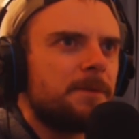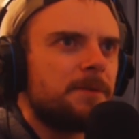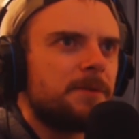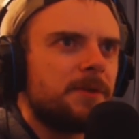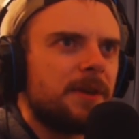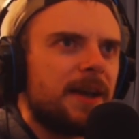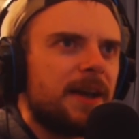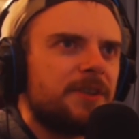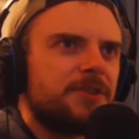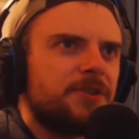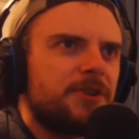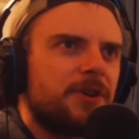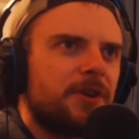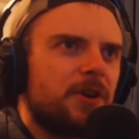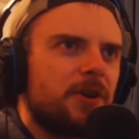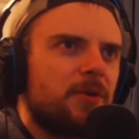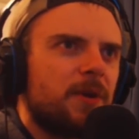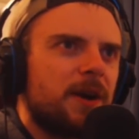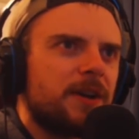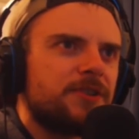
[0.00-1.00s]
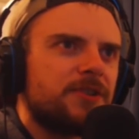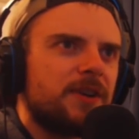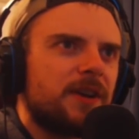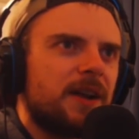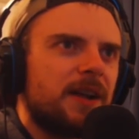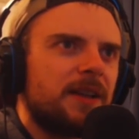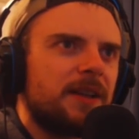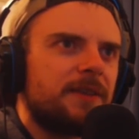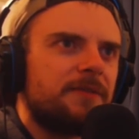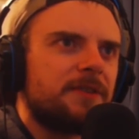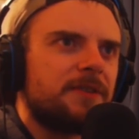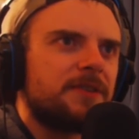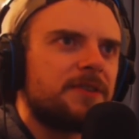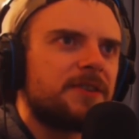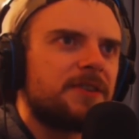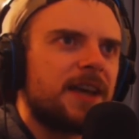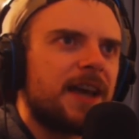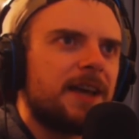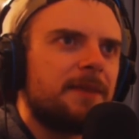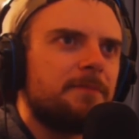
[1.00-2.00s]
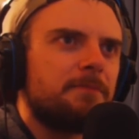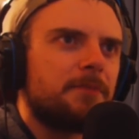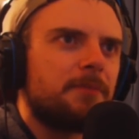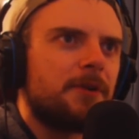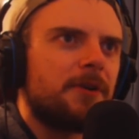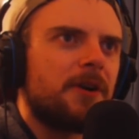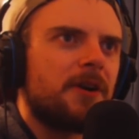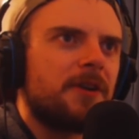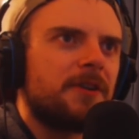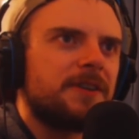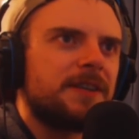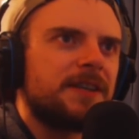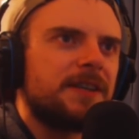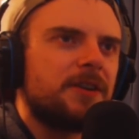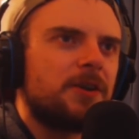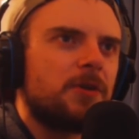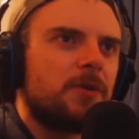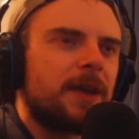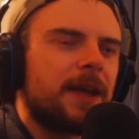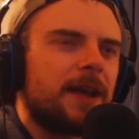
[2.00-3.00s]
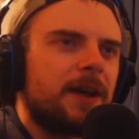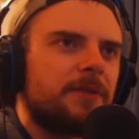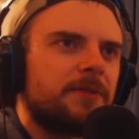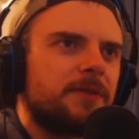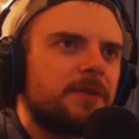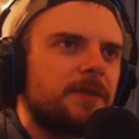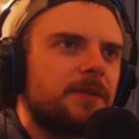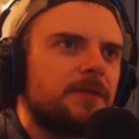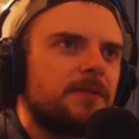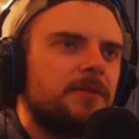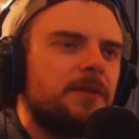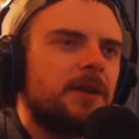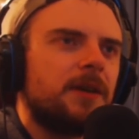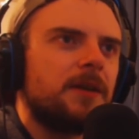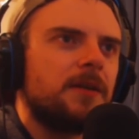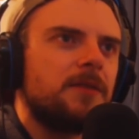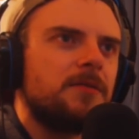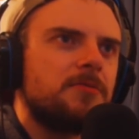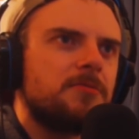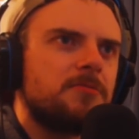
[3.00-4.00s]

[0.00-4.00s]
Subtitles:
To answer your question, I live in San Bernardino County. Okay.